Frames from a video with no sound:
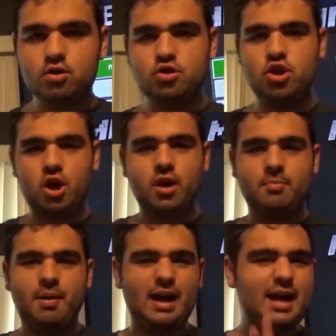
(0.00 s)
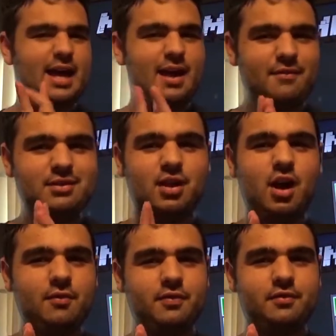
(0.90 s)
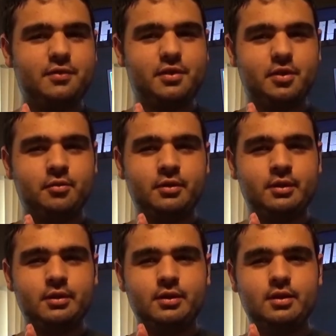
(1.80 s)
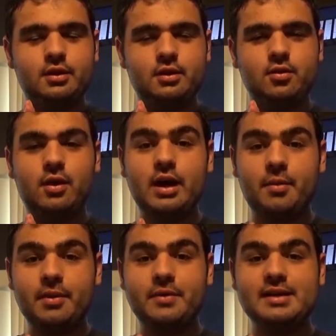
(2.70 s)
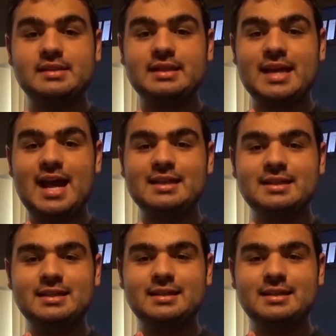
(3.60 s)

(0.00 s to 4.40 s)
Sure, but I have an offer for you. You want to help me raise the dead?